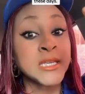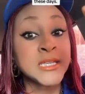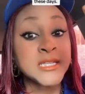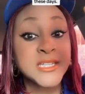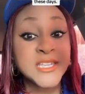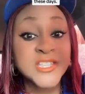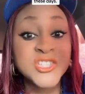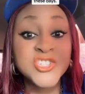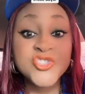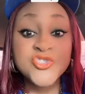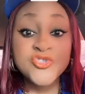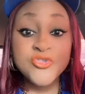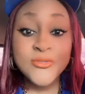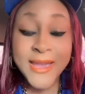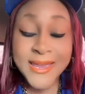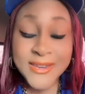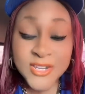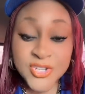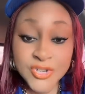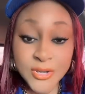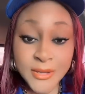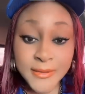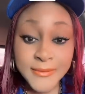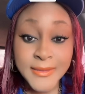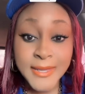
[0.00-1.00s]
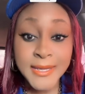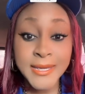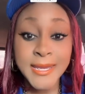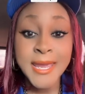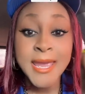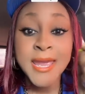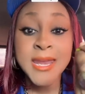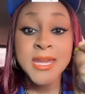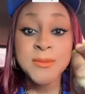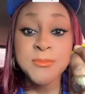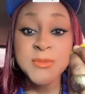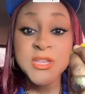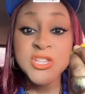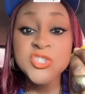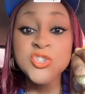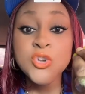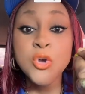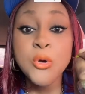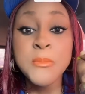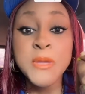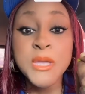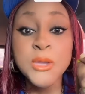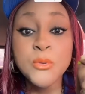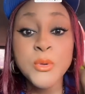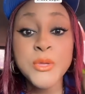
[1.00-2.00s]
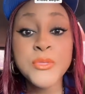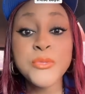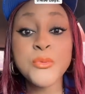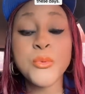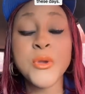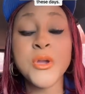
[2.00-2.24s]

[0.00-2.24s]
distraction that the enemy is coming with,